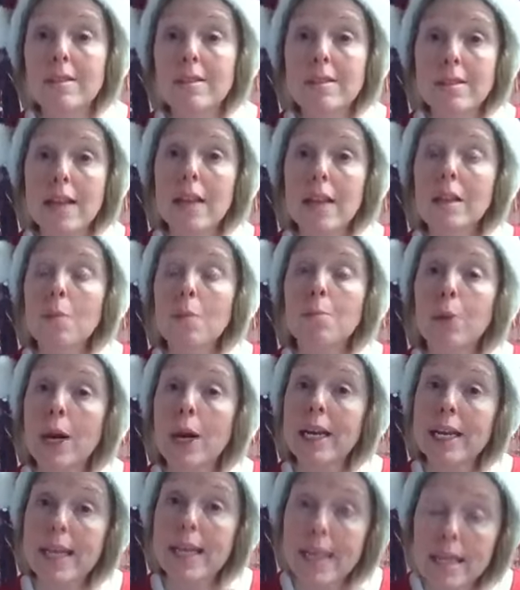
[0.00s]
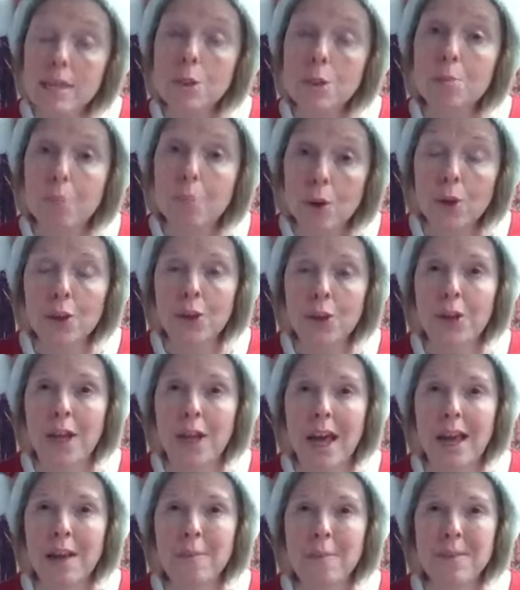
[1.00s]
and celebrate his
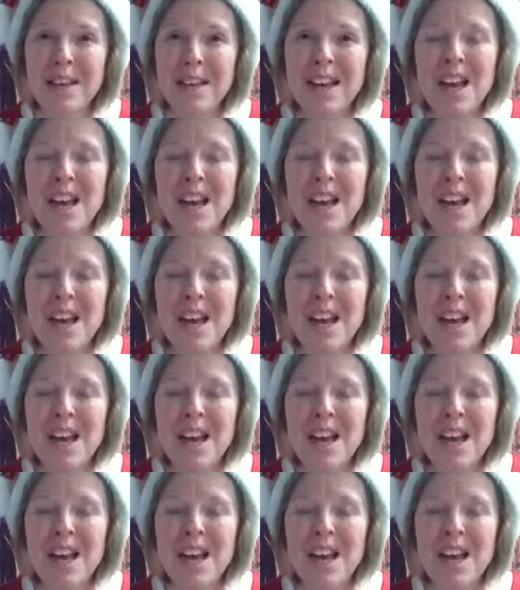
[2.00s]
birthday